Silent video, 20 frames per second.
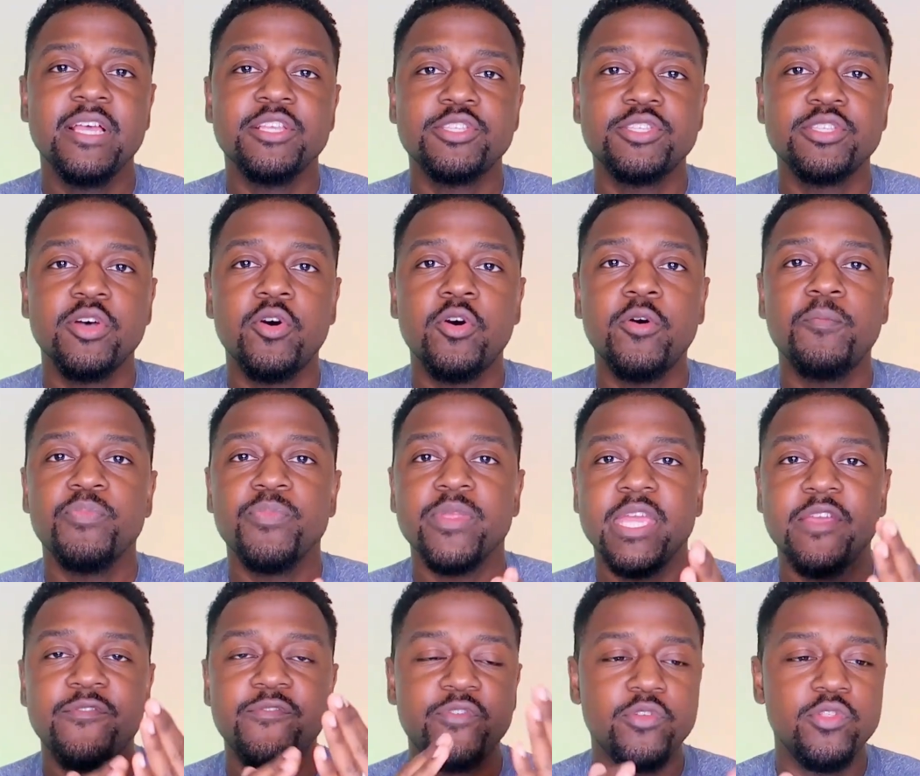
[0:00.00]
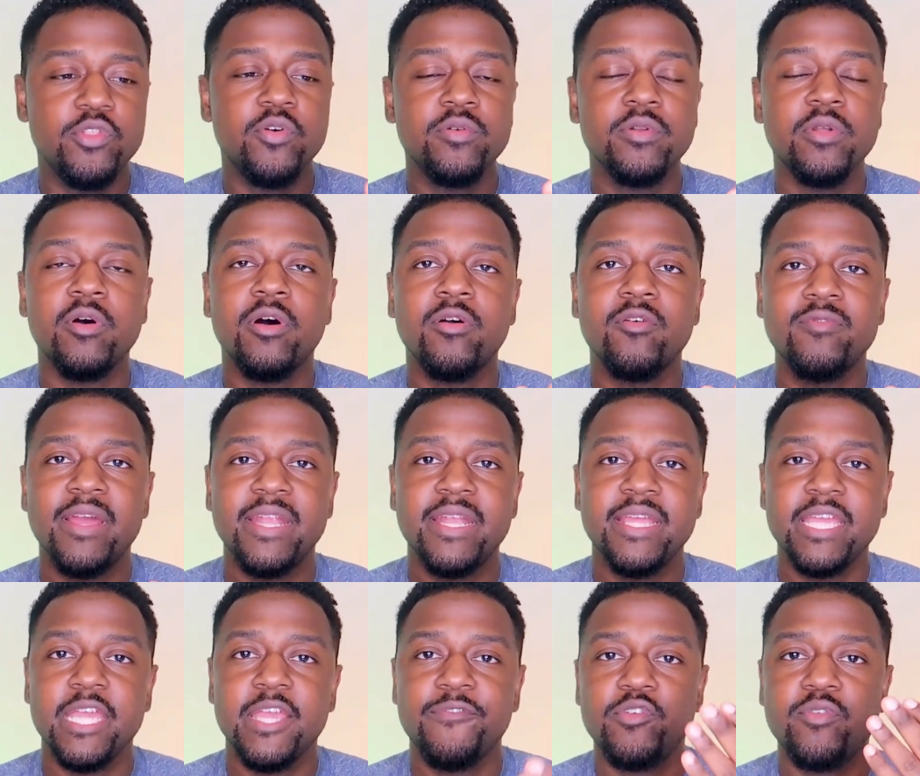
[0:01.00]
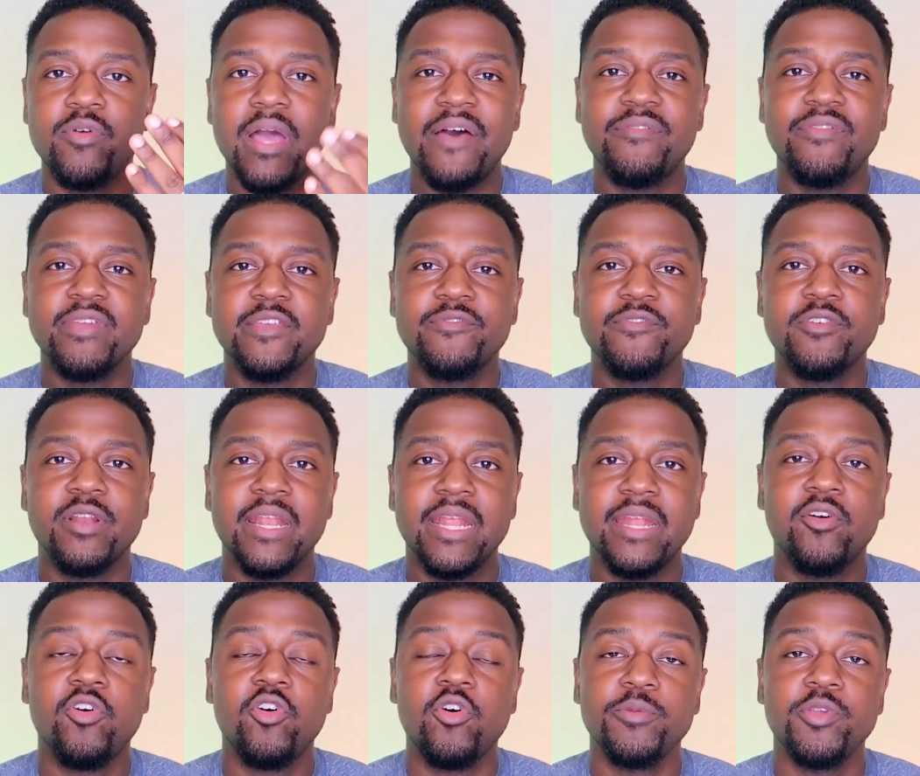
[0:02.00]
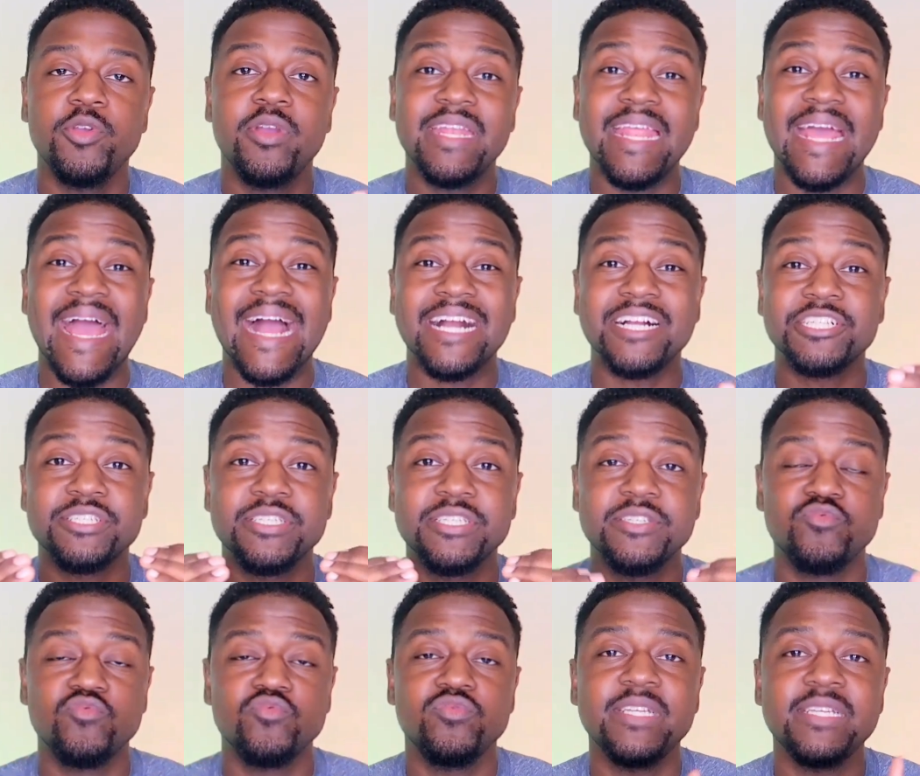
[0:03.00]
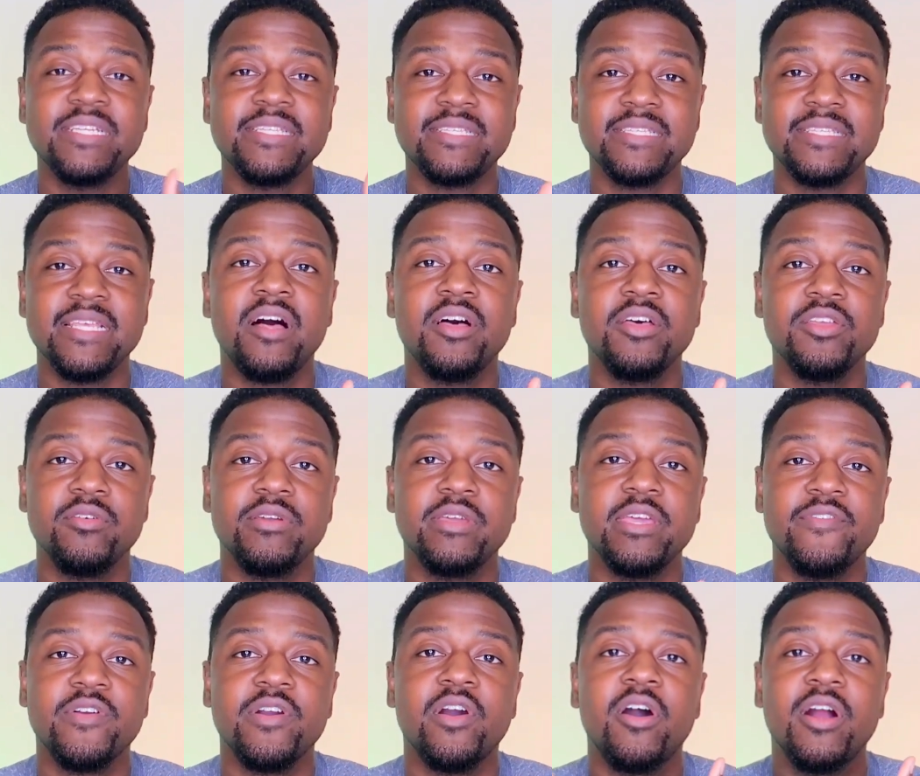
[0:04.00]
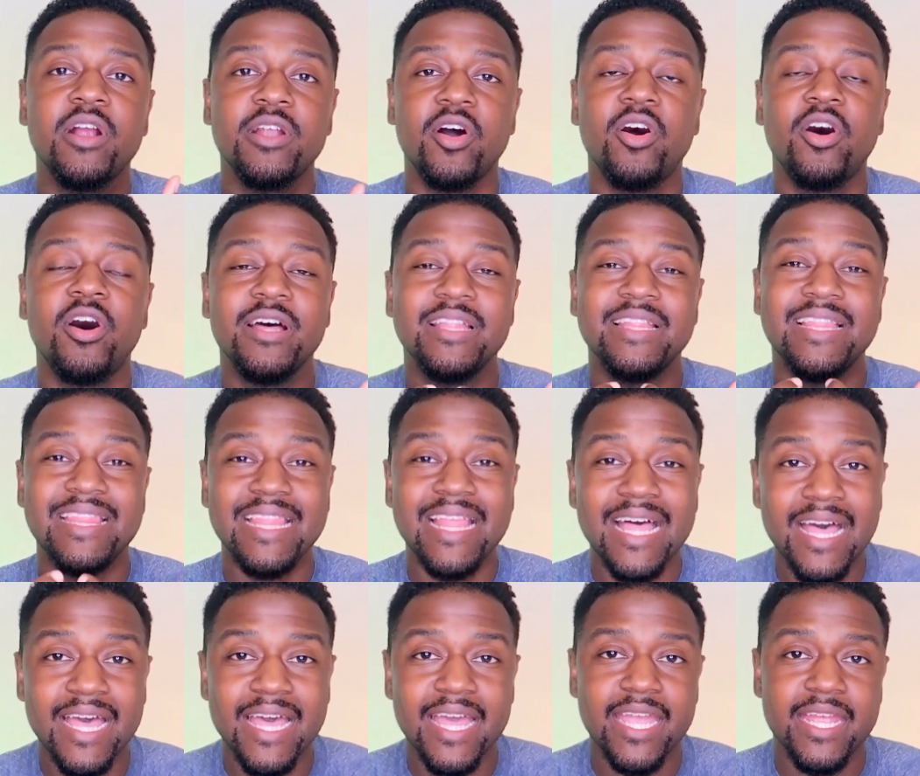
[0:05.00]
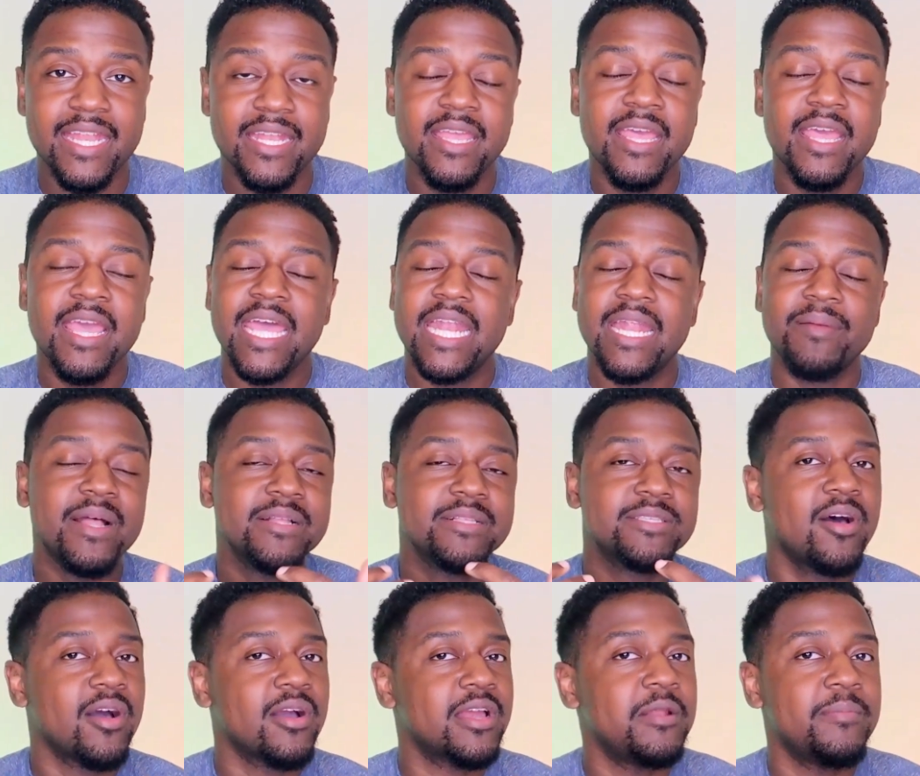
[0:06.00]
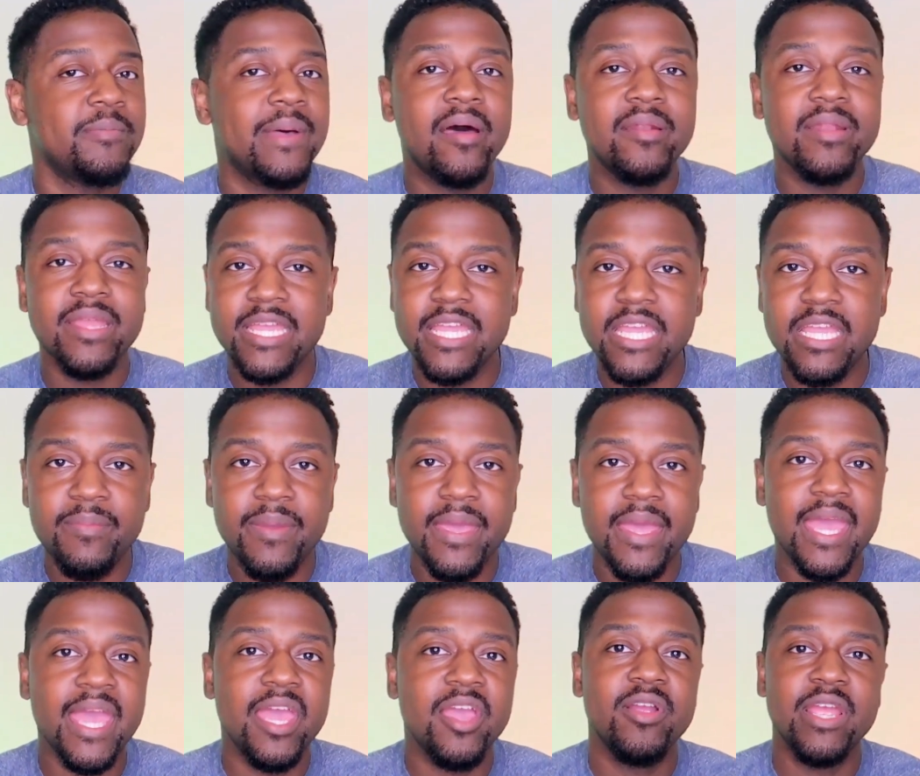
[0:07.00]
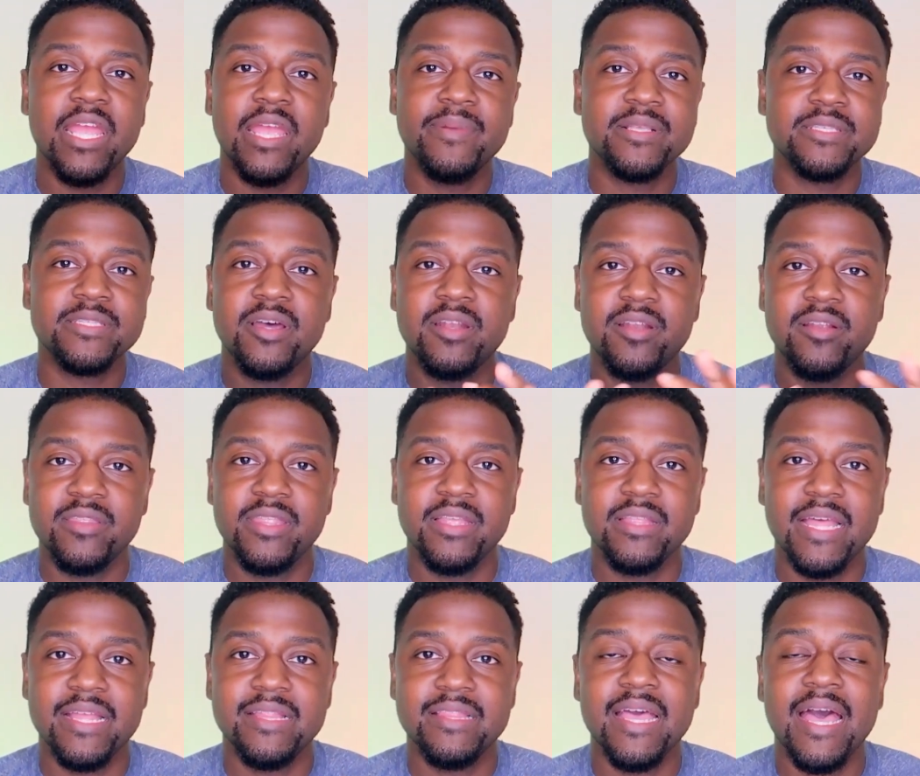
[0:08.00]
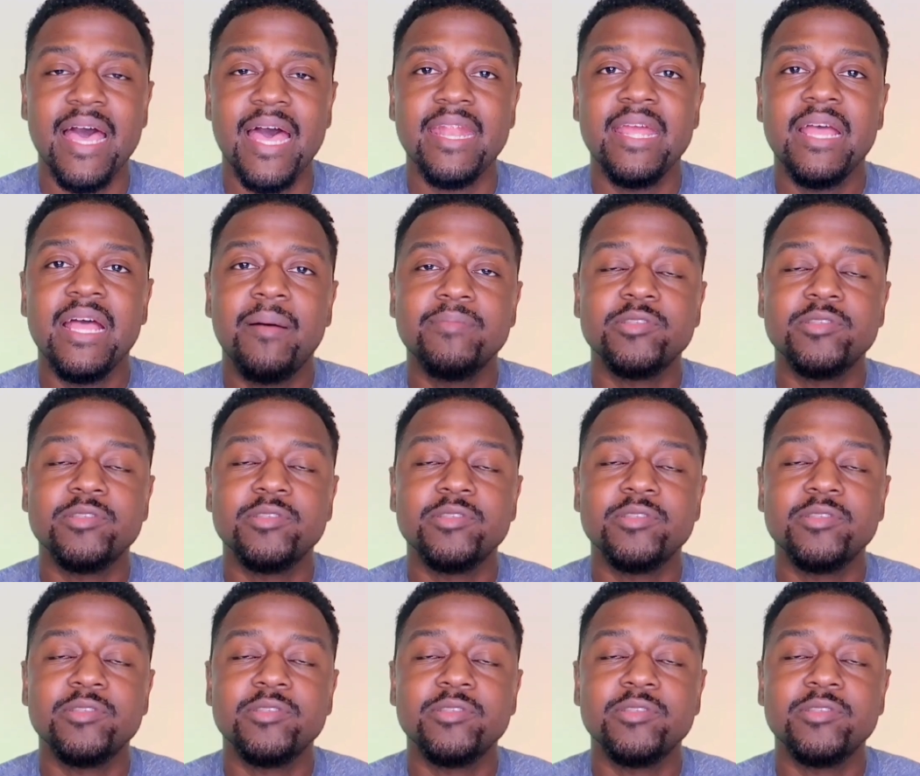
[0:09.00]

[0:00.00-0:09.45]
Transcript: So if you don't know already, if you have a gift card at home, you can actually resell your gift card online. And I'm not talking about eBay or Amazon or anything like that.